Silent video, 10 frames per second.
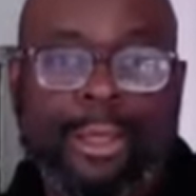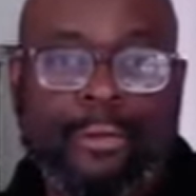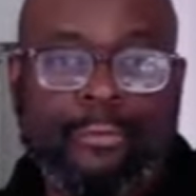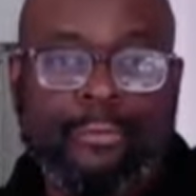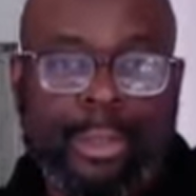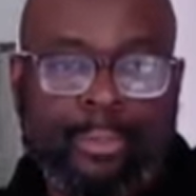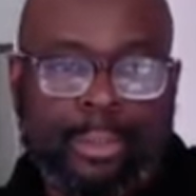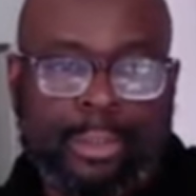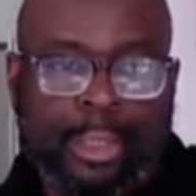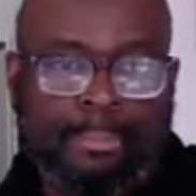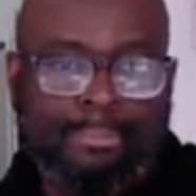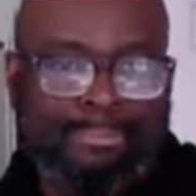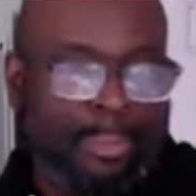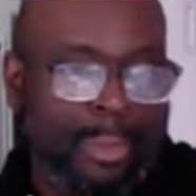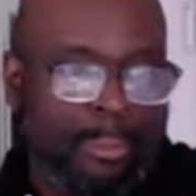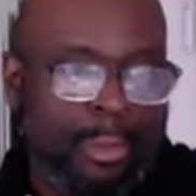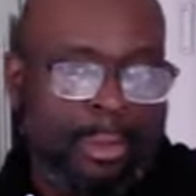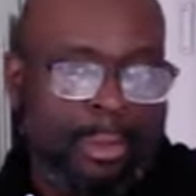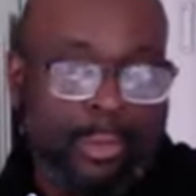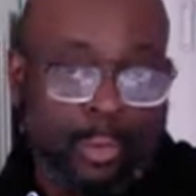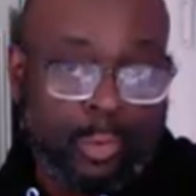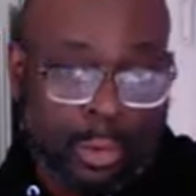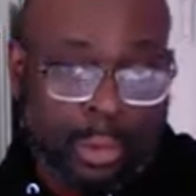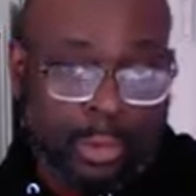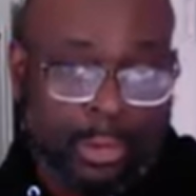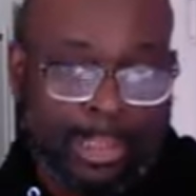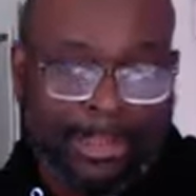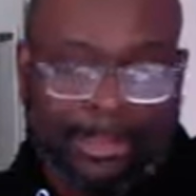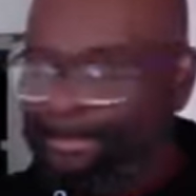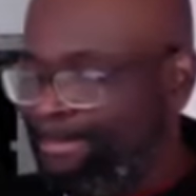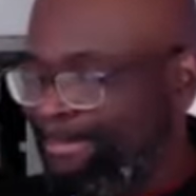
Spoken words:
Hey everybody, what's up? My name is Hosea Johnson.